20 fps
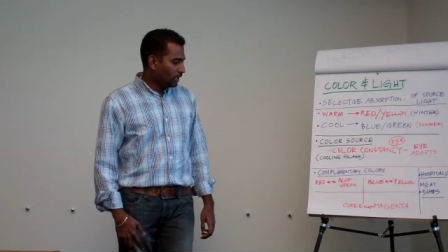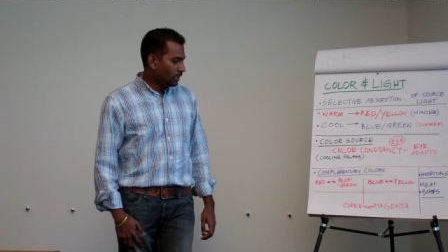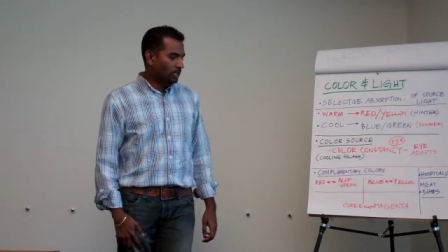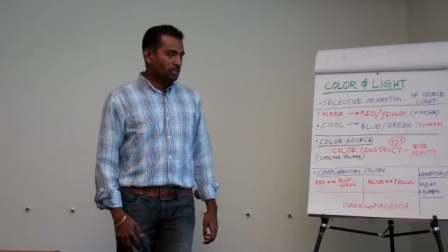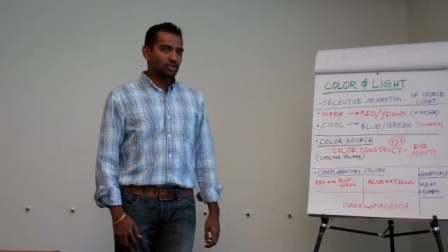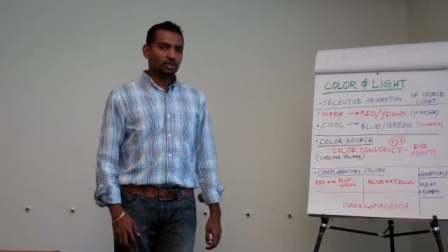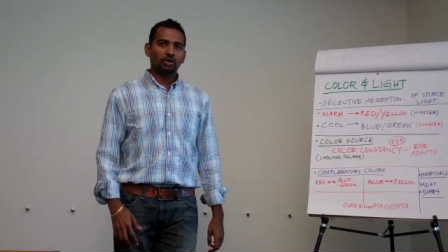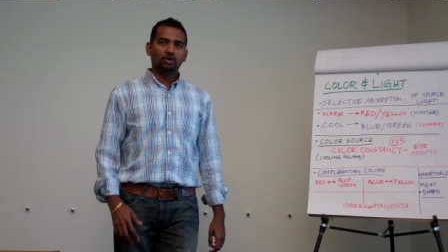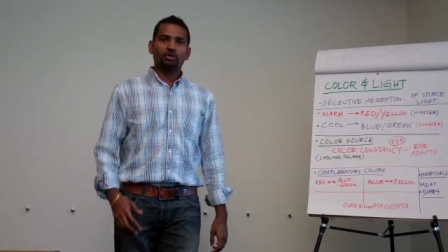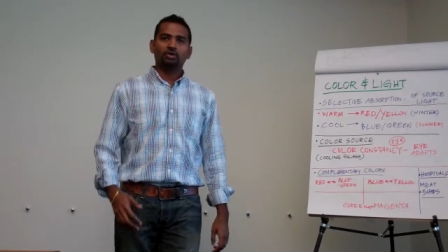
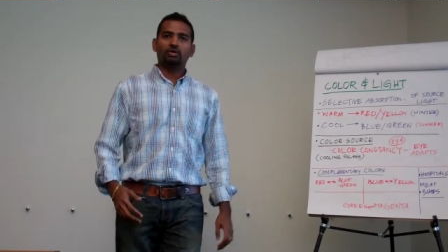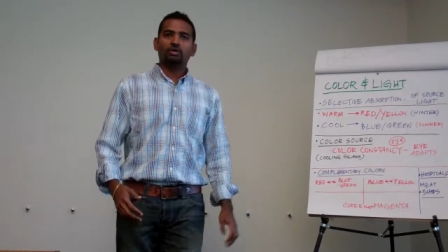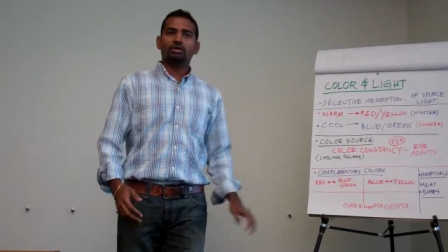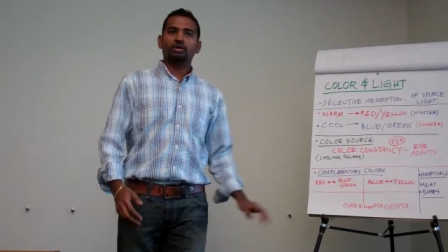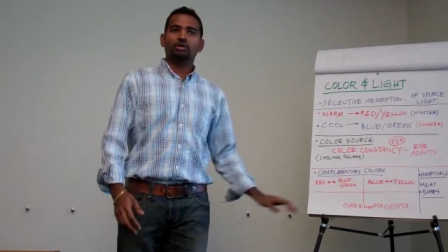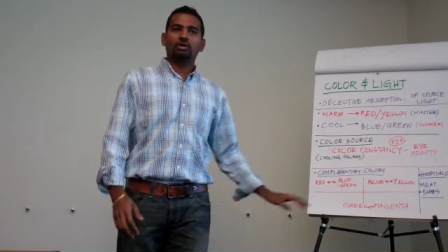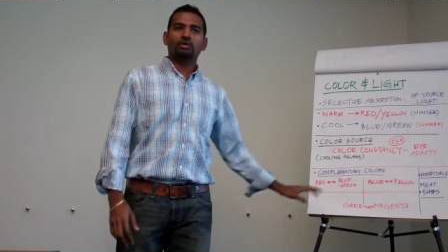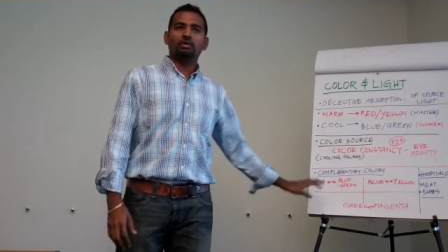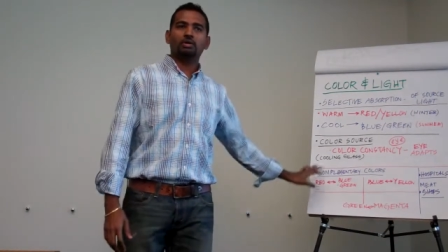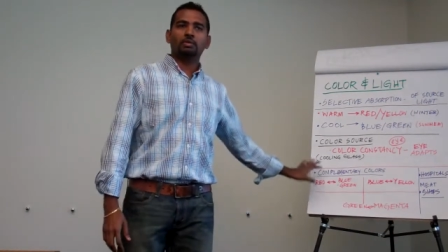
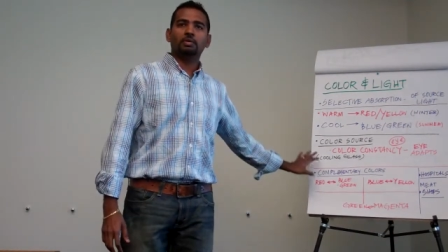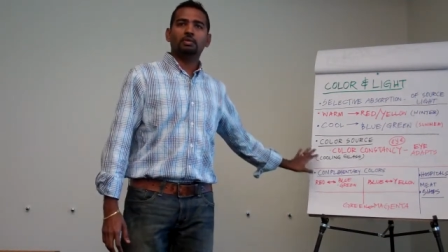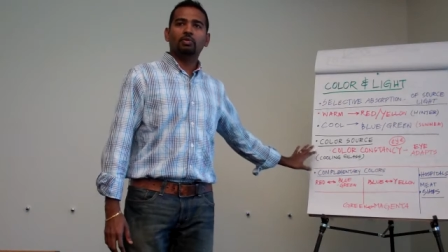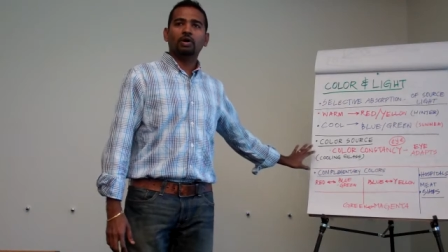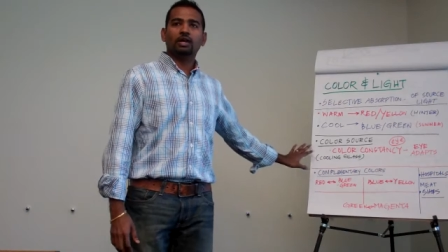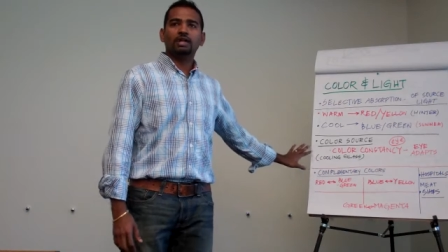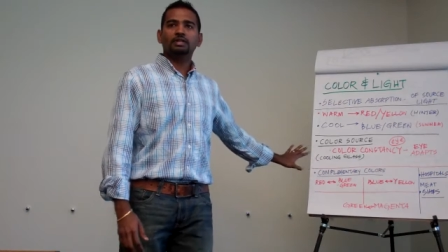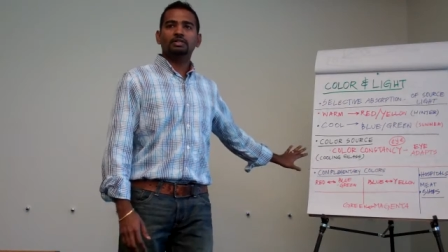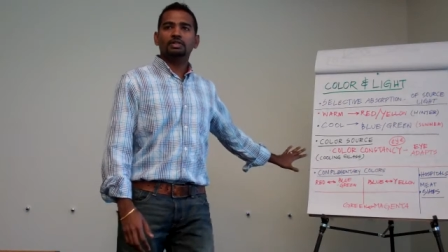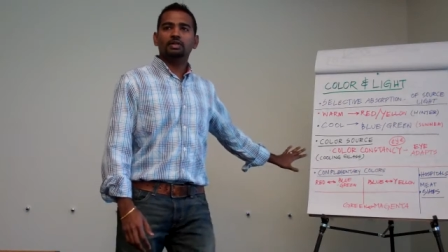So,
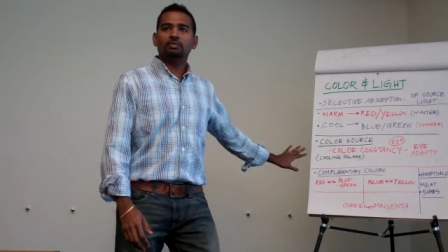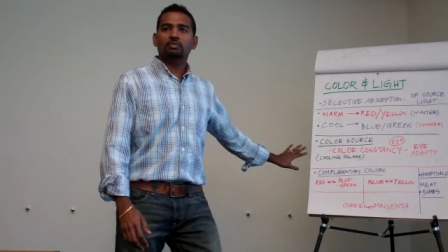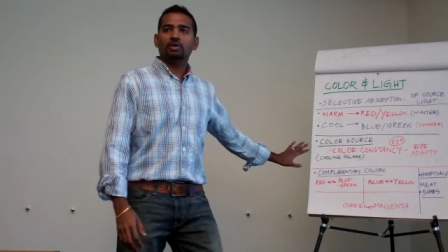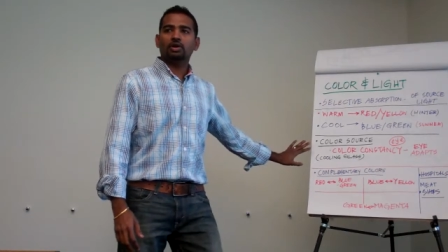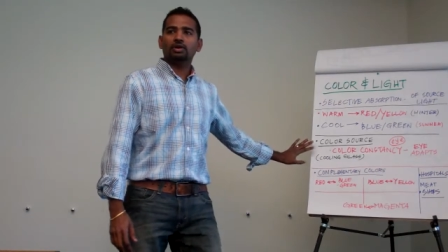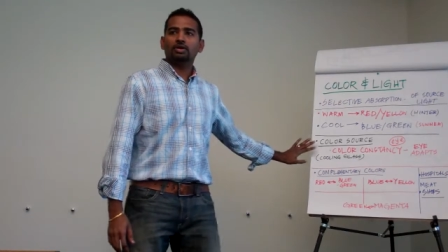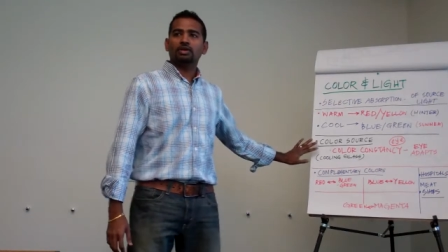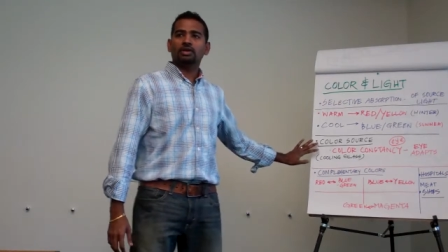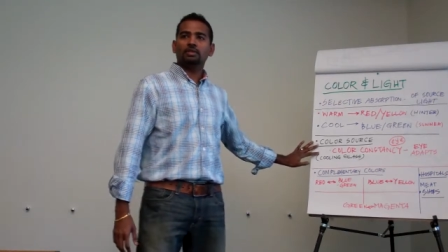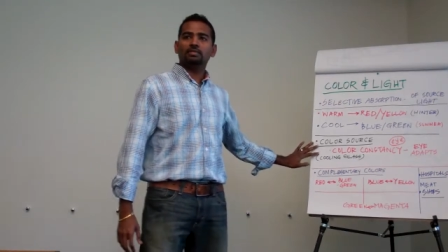why is it
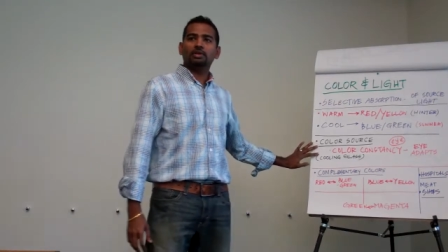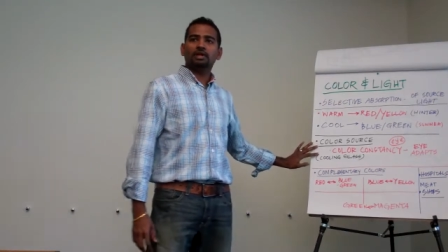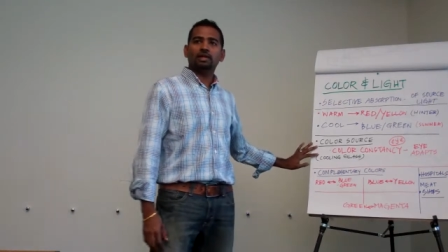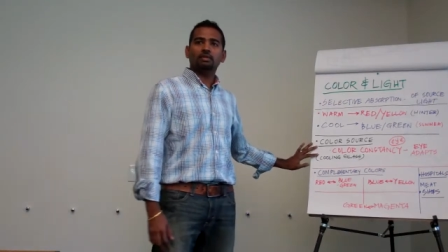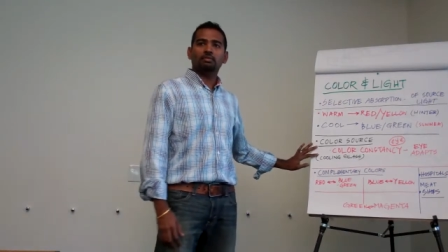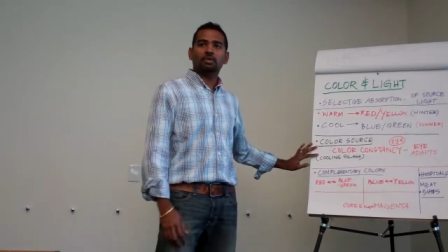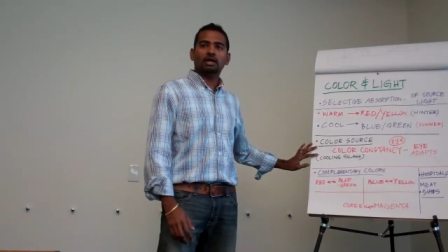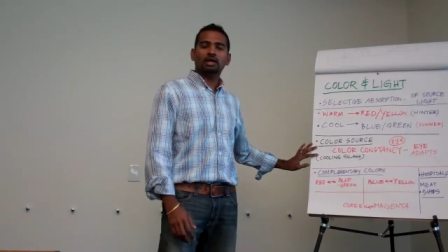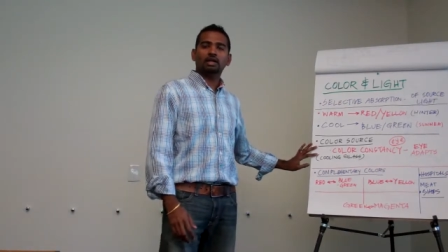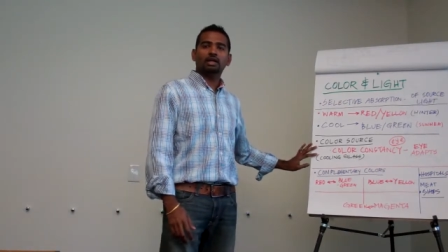important to keep that
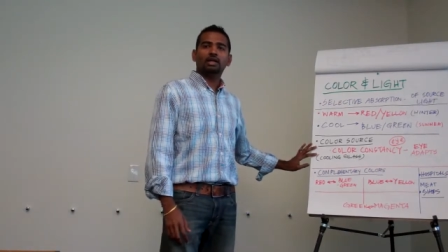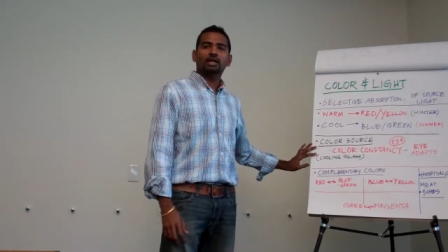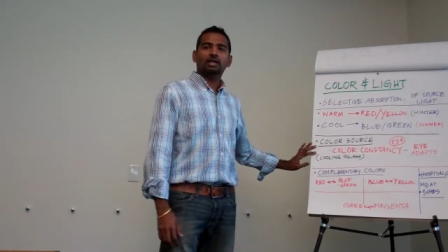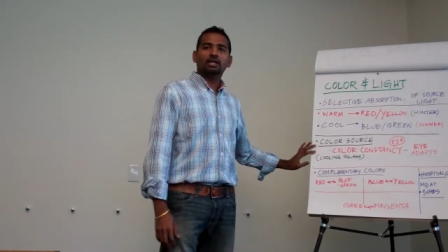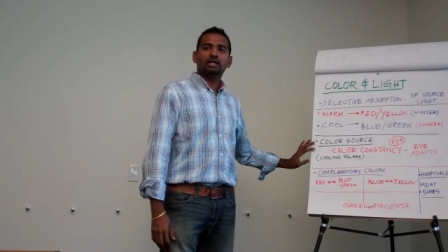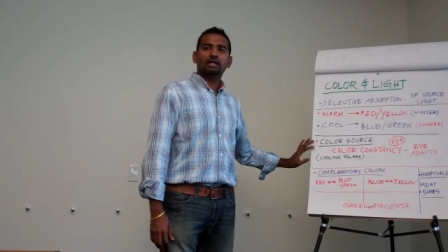in mind?